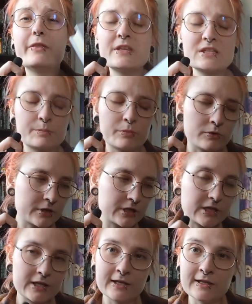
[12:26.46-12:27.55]
this book,
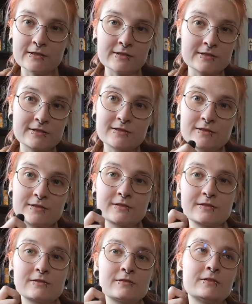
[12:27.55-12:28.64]
it
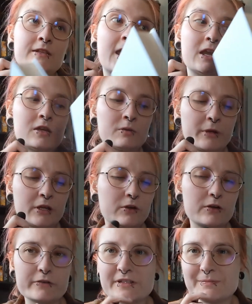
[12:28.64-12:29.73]
is getting on my
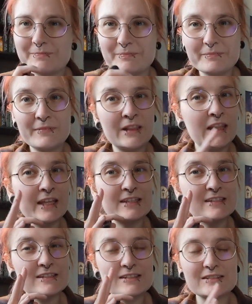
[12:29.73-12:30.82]
nerves.
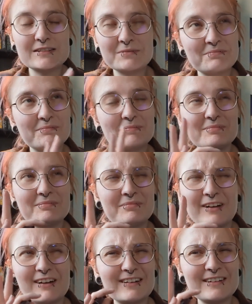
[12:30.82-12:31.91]
Let's
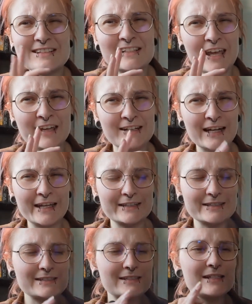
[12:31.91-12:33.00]
say it like it
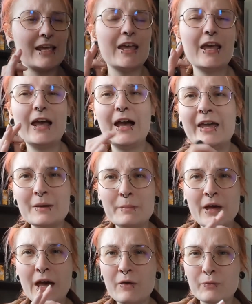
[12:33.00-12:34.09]
is. I am
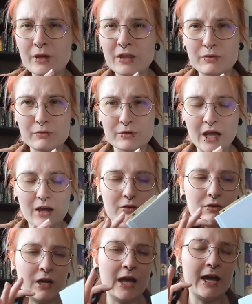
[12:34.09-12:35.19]
halfway through
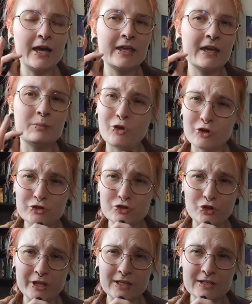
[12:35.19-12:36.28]
now. I am not
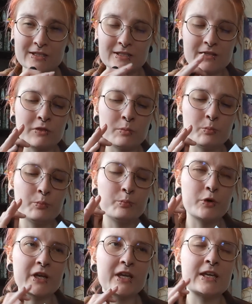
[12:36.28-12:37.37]
enjoying it. The
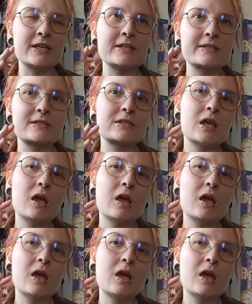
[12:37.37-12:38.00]
book is